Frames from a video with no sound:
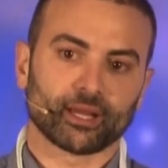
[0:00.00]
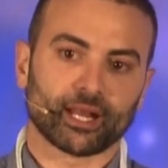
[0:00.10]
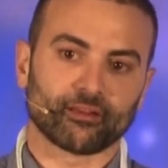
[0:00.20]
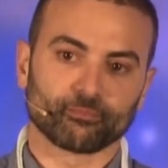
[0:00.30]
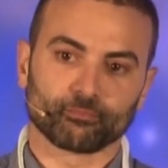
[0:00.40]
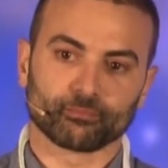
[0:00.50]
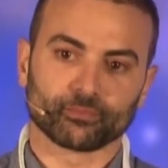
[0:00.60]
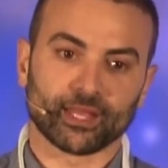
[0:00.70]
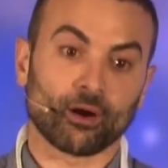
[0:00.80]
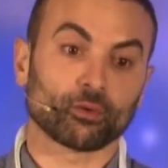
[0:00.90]
and I
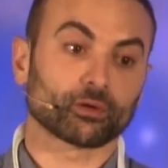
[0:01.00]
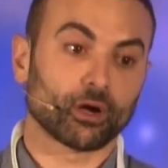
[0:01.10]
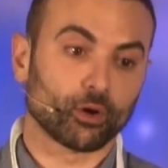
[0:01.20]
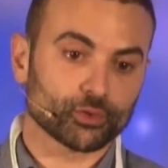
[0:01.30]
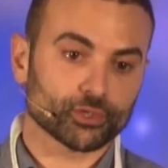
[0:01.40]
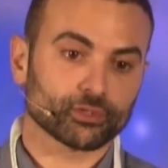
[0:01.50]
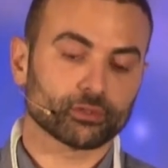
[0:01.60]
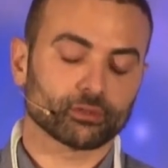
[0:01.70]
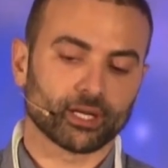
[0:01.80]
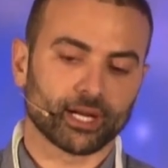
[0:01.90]
now coach
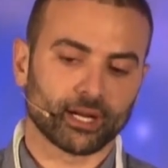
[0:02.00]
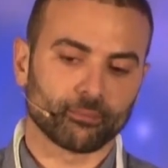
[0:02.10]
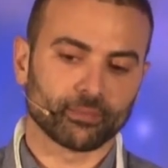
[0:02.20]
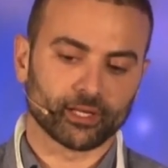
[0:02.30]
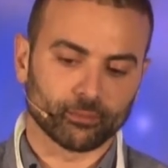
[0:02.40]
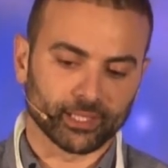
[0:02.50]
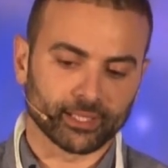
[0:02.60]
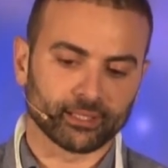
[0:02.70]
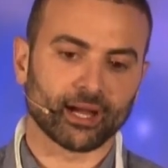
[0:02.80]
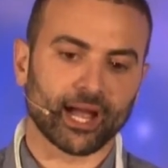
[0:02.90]
um,
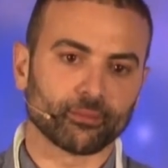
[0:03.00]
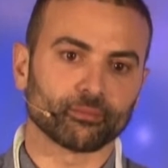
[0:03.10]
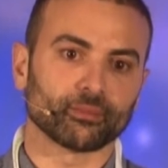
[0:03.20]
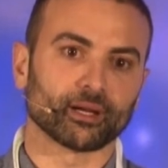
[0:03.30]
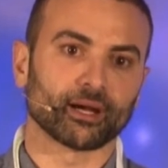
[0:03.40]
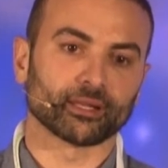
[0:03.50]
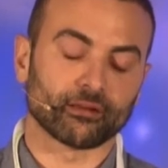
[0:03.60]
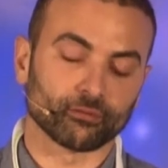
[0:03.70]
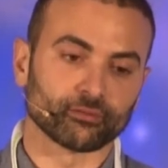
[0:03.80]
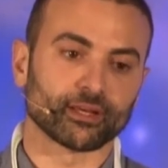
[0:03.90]
intermediate and
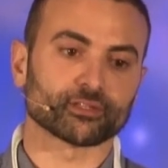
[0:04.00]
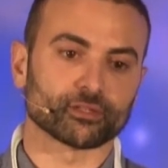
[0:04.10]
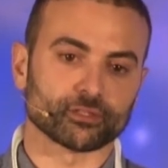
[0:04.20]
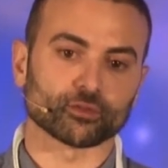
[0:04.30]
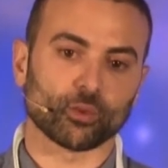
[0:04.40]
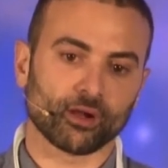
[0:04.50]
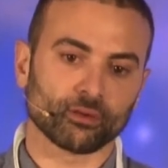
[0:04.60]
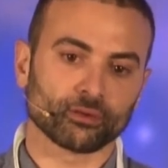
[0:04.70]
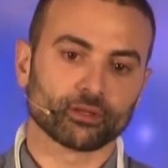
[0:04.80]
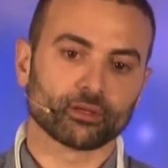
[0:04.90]
high-level uh, investors as well